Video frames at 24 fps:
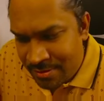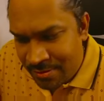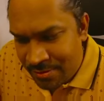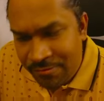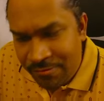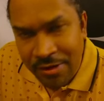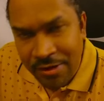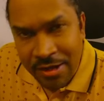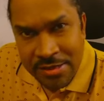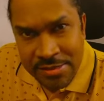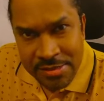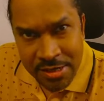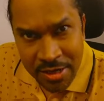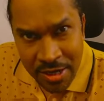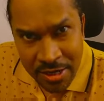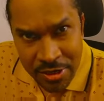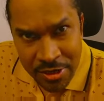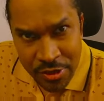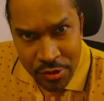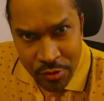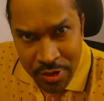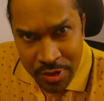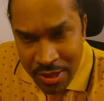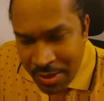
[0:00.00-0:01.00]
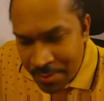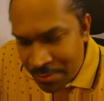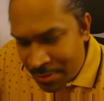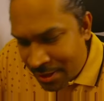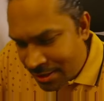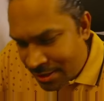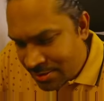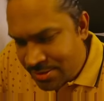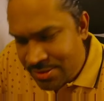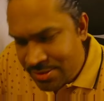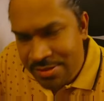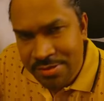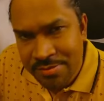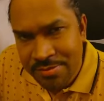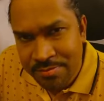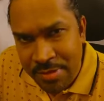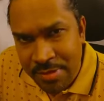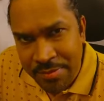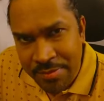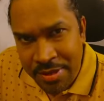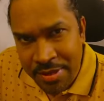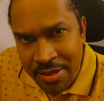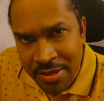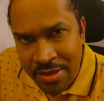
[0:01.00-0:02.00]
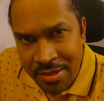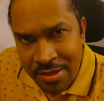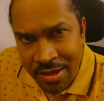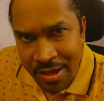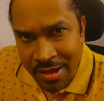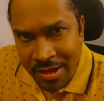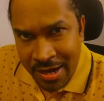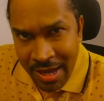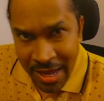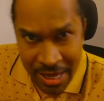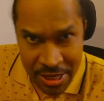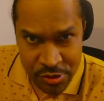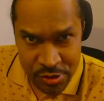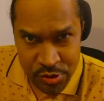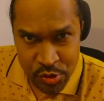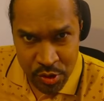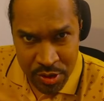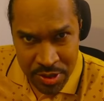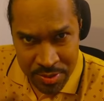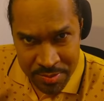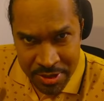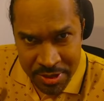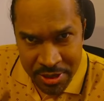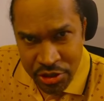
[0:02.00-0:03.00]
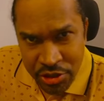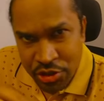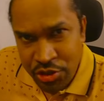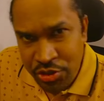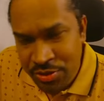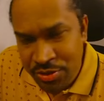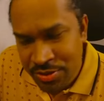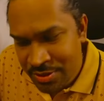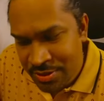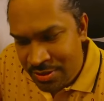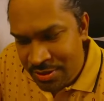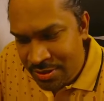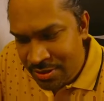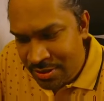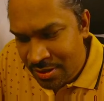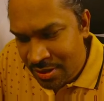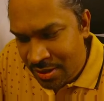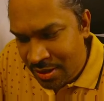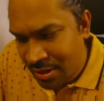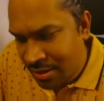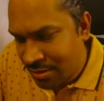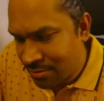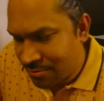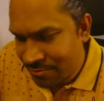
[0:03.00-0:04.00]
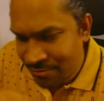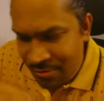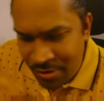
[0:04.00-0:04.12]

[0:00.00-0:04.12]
files that run into gigabytes, maybe an ISO image of